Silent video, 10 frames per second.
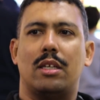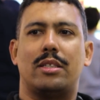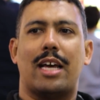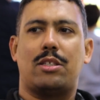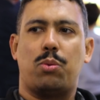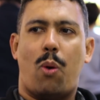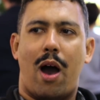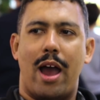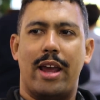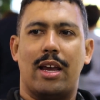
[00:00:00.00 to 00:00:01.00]
that's
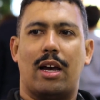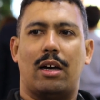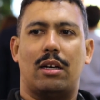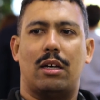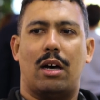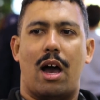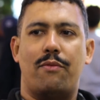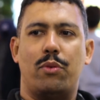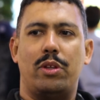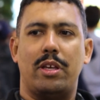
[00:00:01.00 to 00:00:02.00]
why
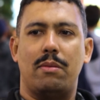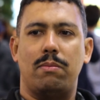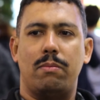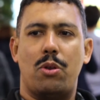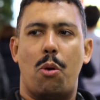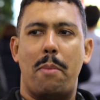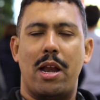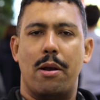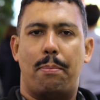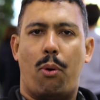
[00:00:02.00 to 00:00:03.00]
I've really,
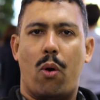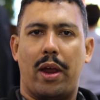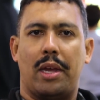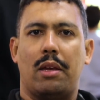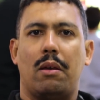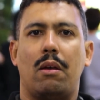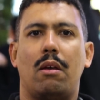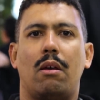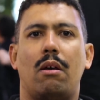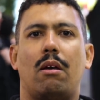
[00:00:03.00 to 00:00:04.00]
made it a point
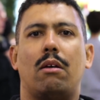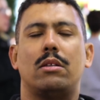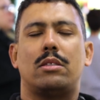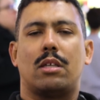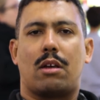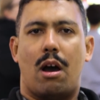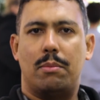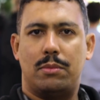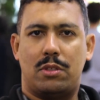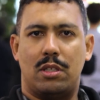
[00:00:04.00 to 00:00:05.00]
to
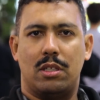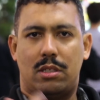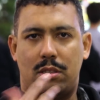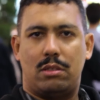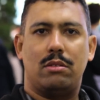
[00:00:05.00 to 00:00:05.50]
come to this